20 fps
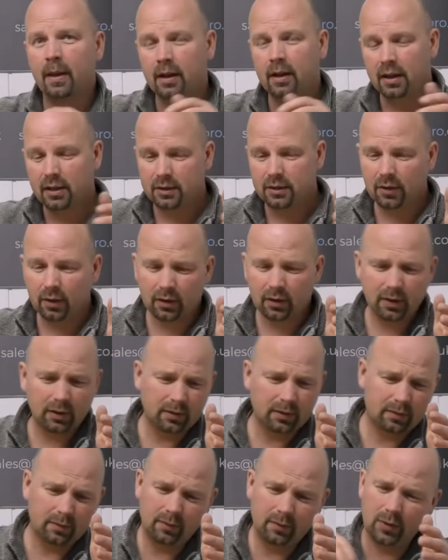It's not going to
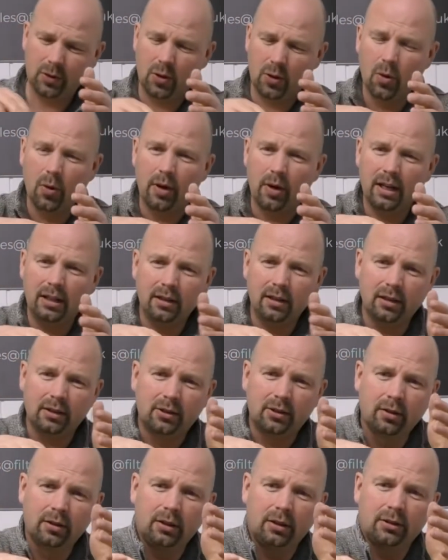go into the
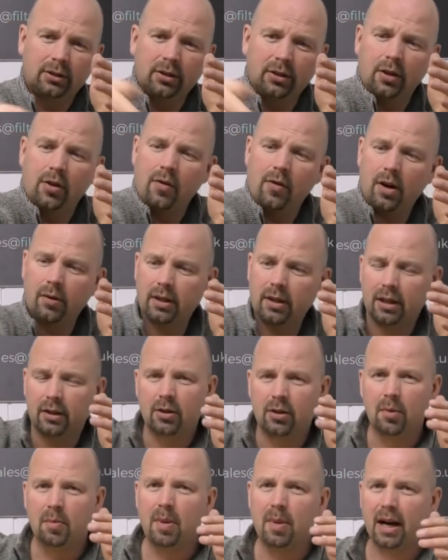tunnel, turn around and then
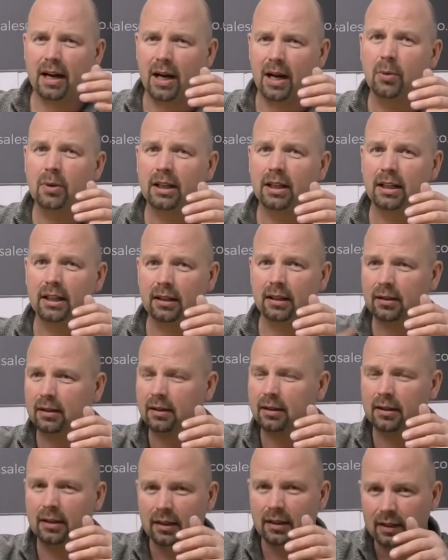come back out again,
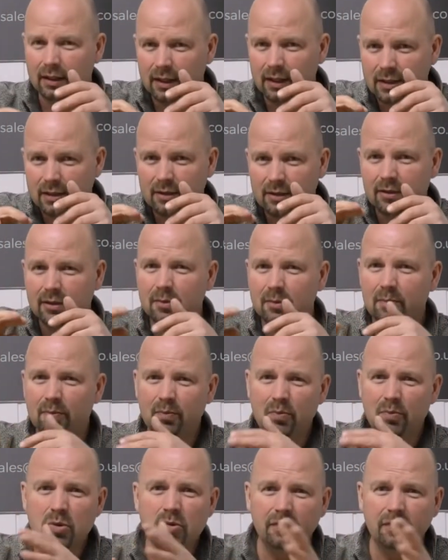it's going to
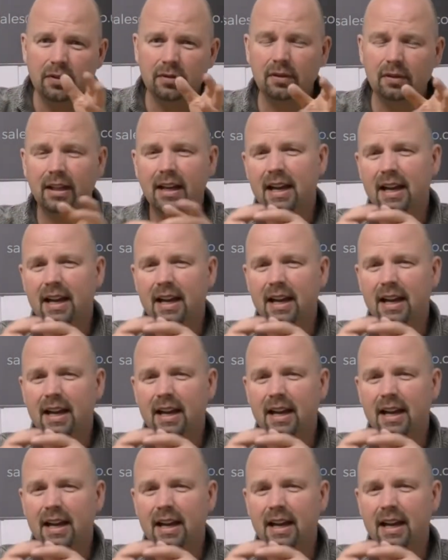move through there